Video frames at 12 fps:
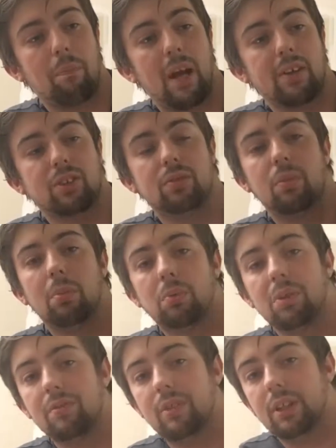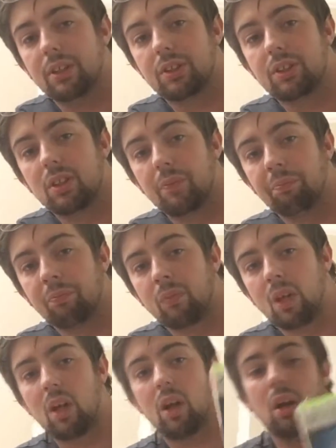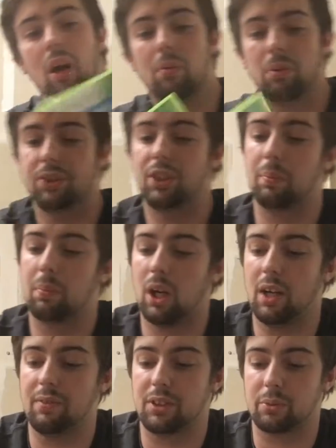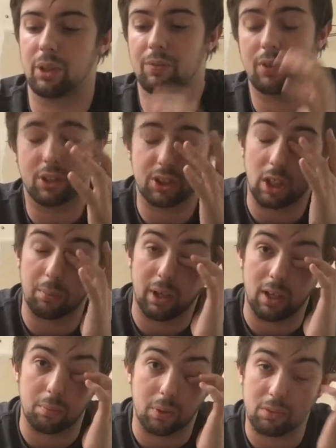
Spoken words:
Back to the Multiverse. And I wanted to buy this when it first came out,